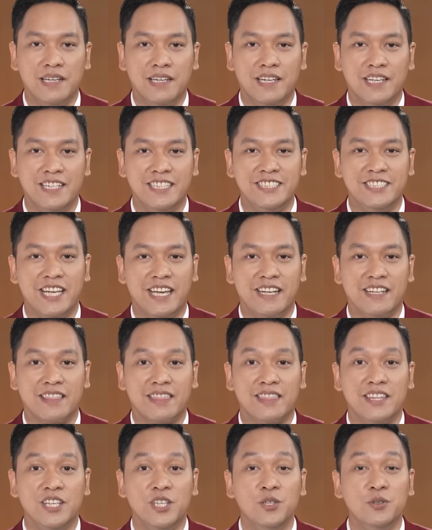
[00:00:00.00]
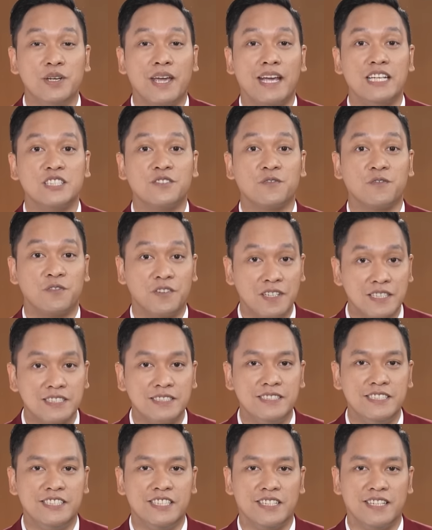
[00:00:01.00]
initiated the UK's first
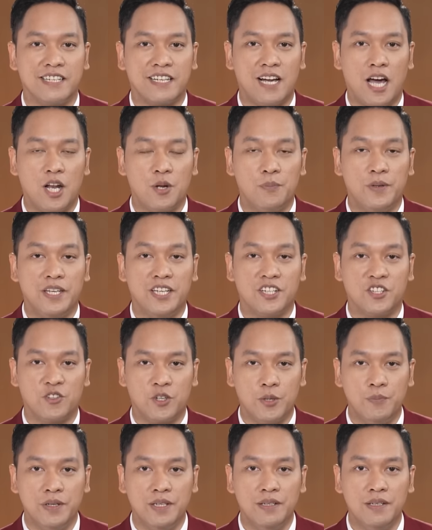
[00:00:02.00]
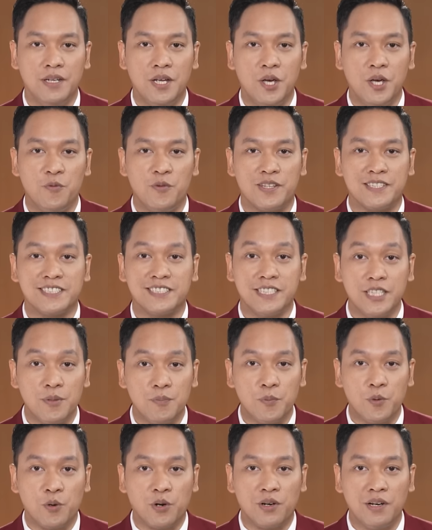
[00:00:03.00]
digital economy agreement with
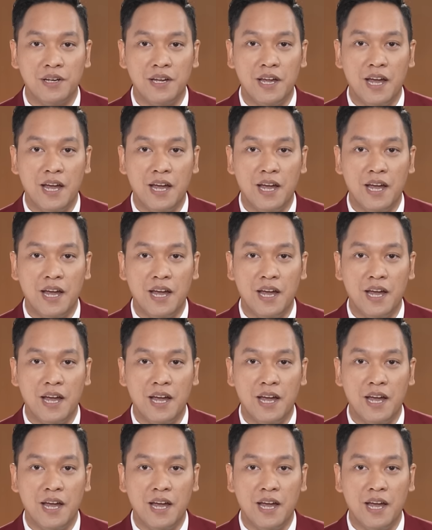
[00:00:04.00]
Singapore,